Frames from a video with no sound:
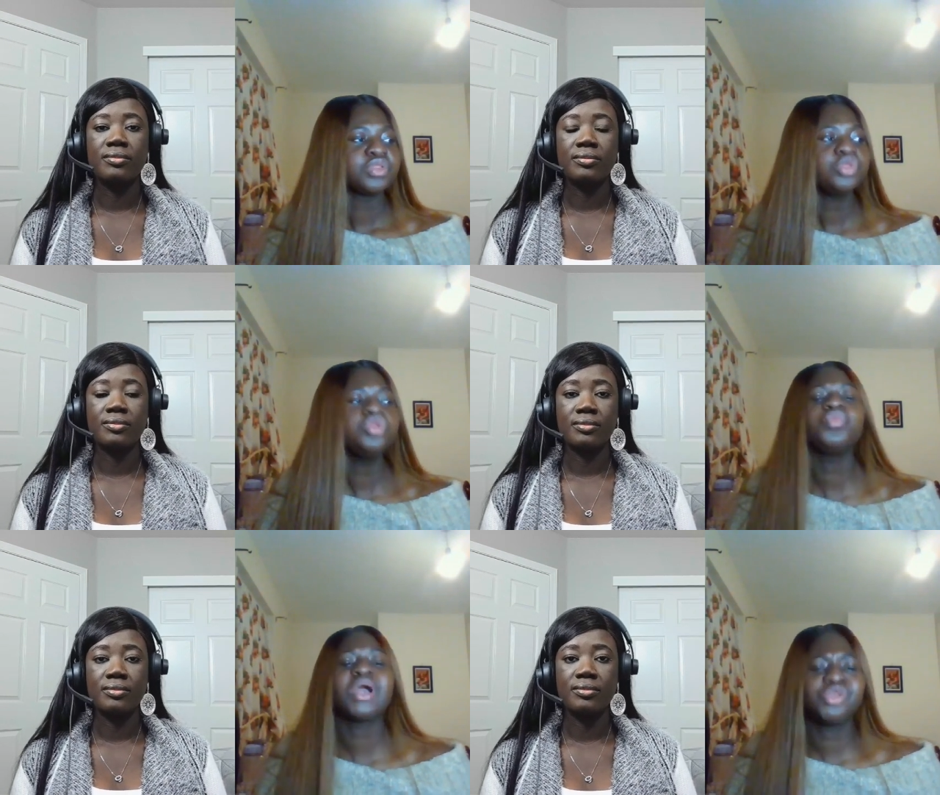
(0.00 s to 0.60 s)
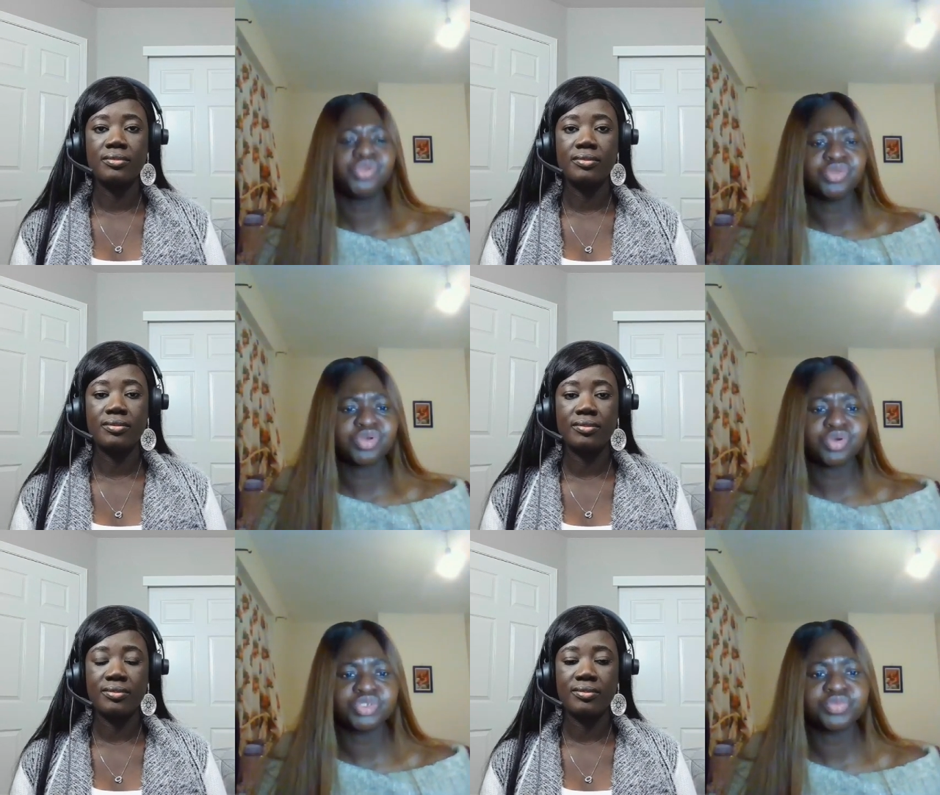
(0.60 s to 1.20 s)
Speaker 1: we are all new in
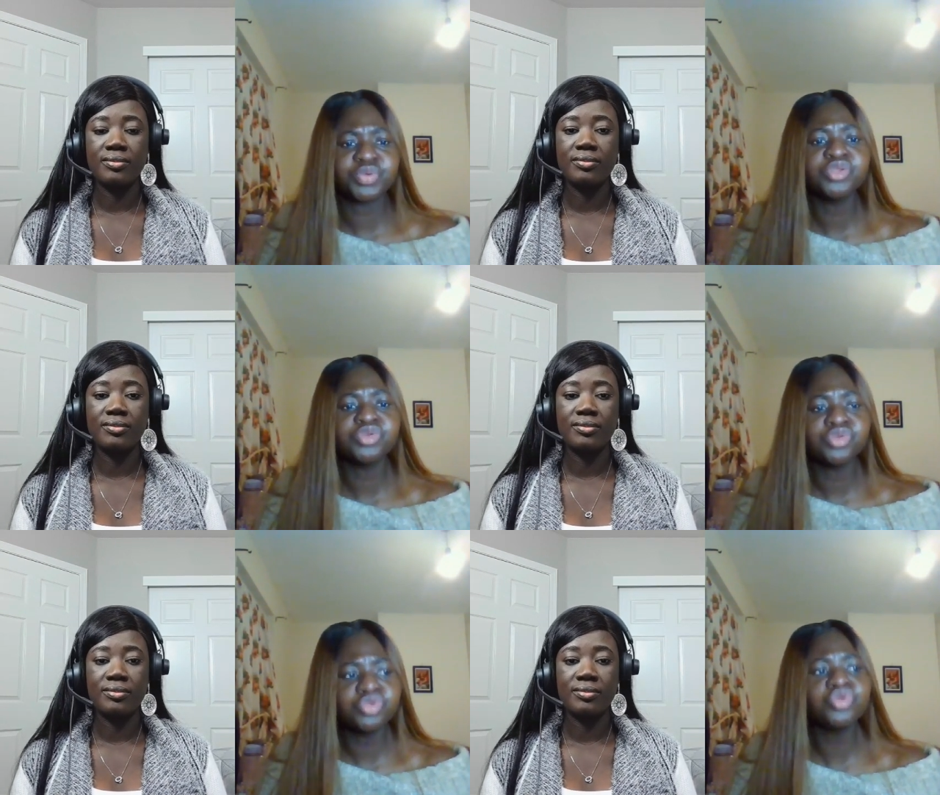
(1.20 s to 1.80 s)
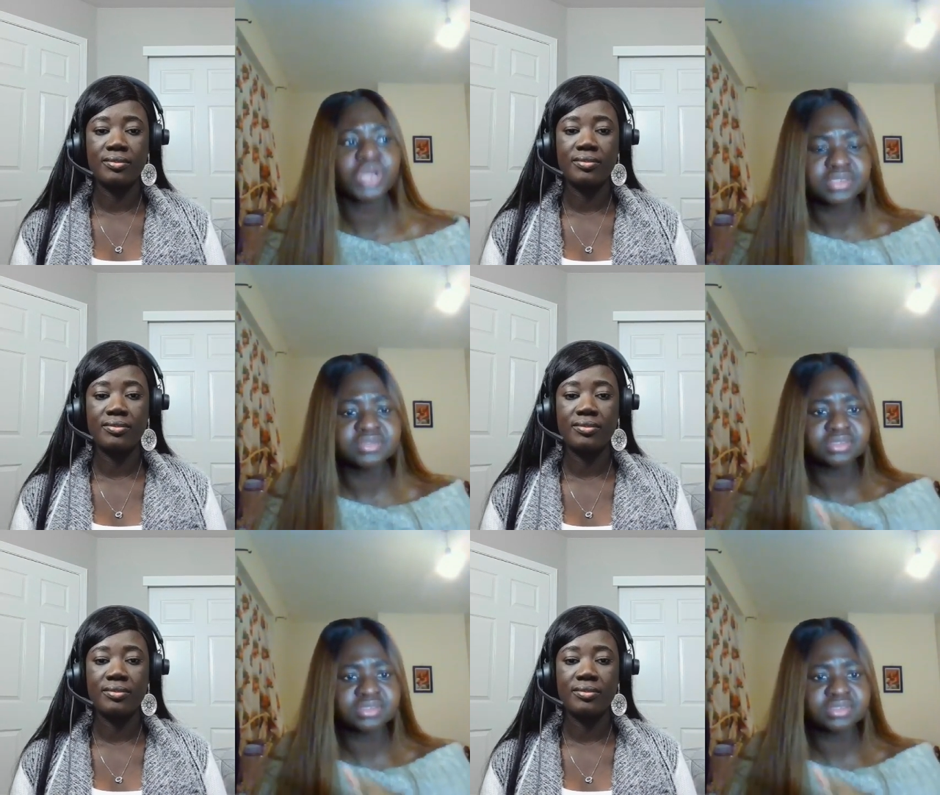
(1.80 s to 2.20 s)
the country, but you can